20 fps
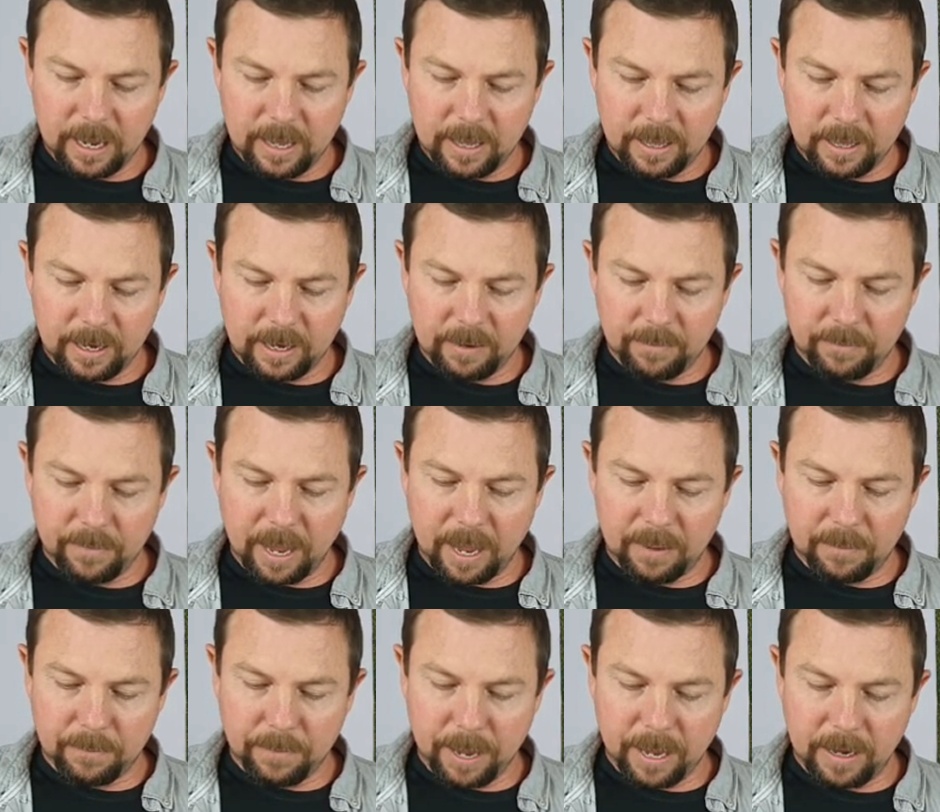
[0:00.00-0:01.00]
that it may
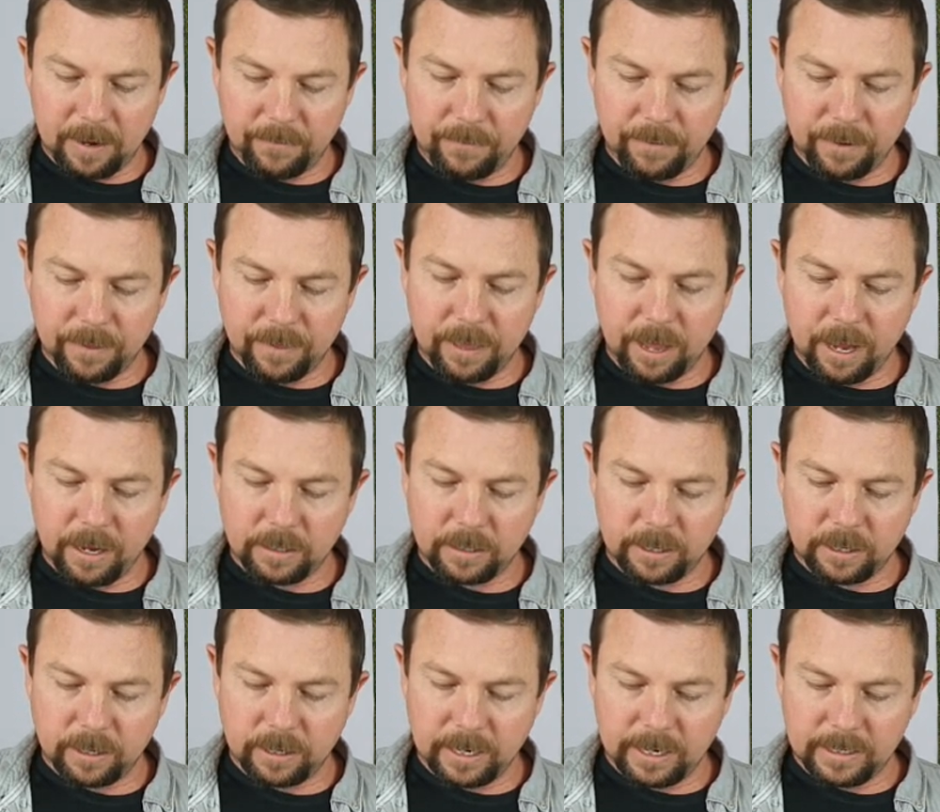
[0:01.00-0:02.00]
benefit those
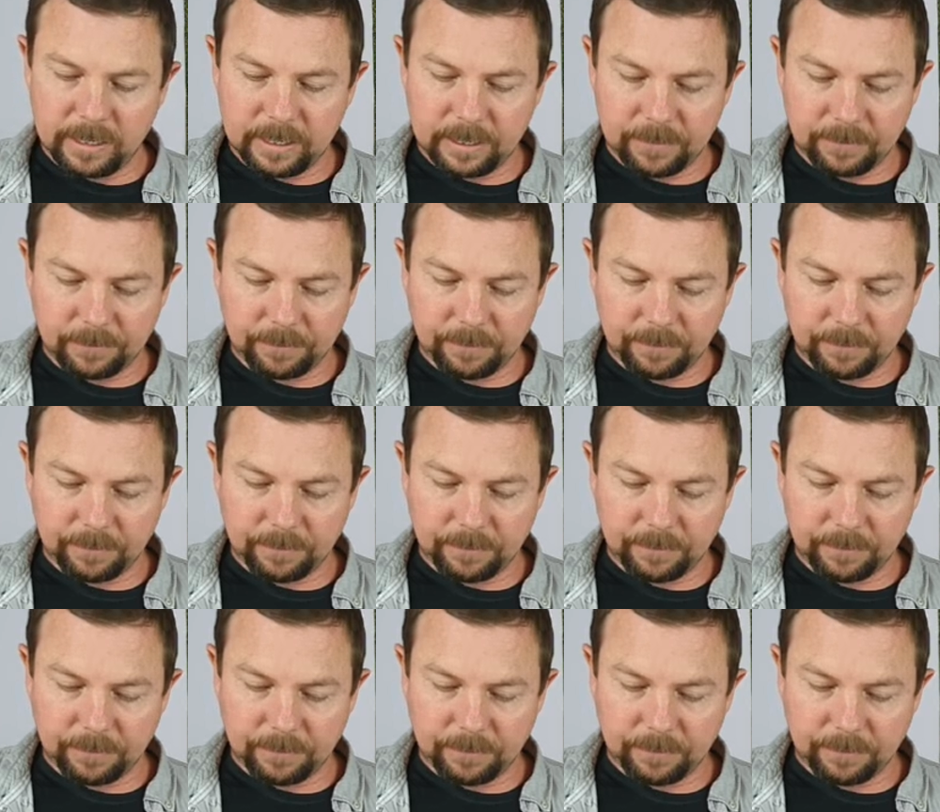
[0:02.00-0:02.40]
who listen.